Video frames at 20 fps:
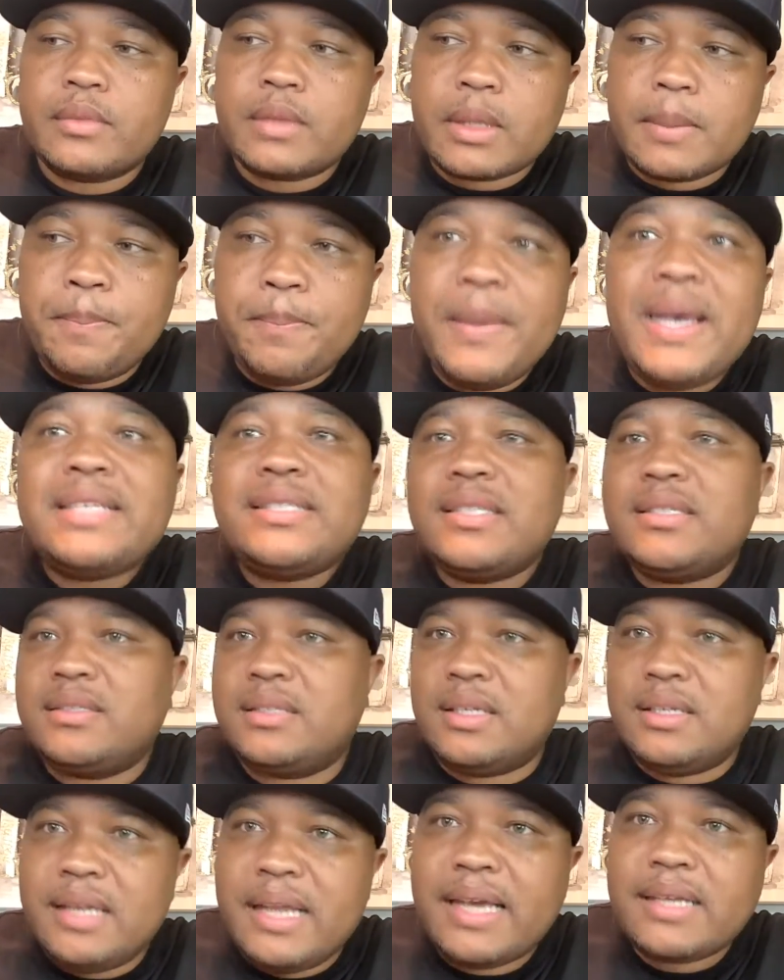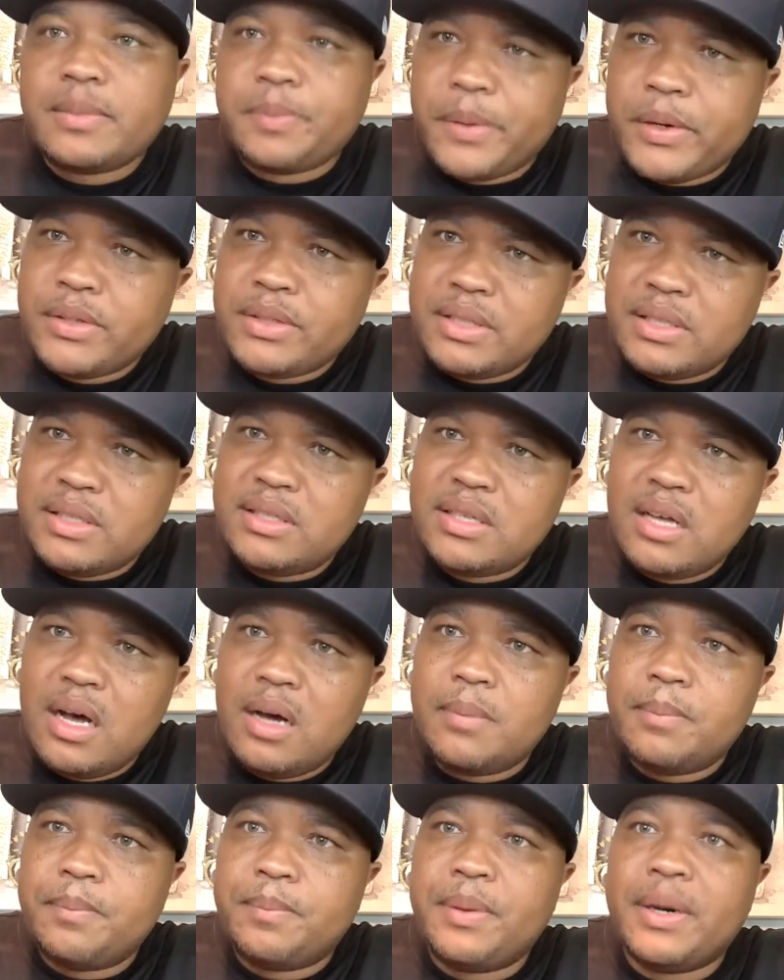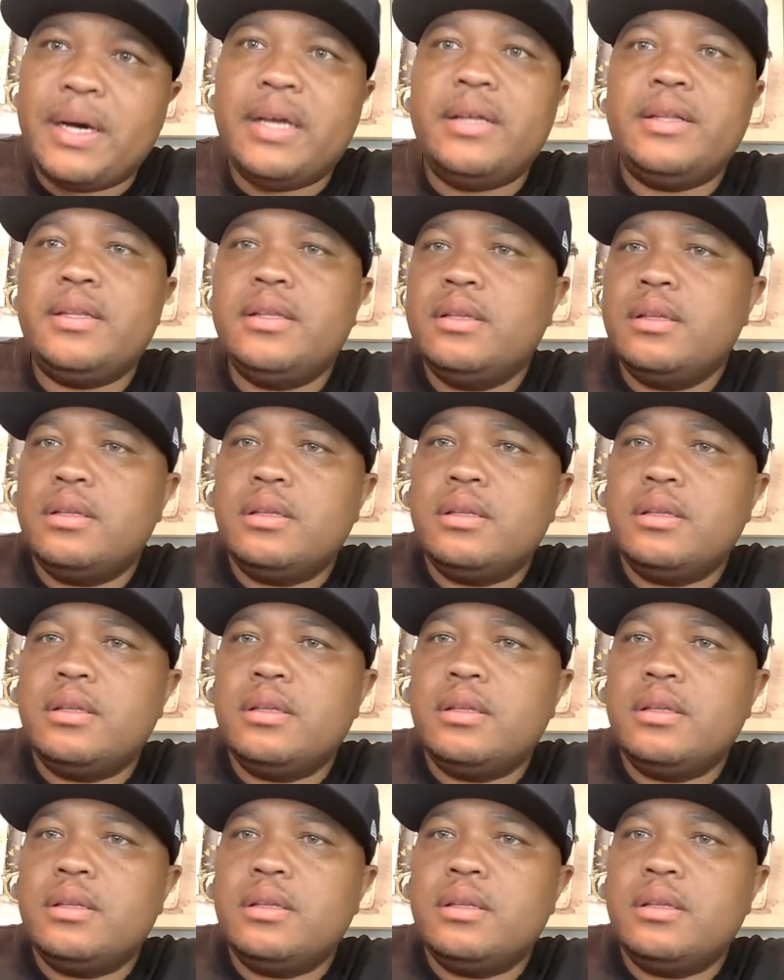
messes the next person up, but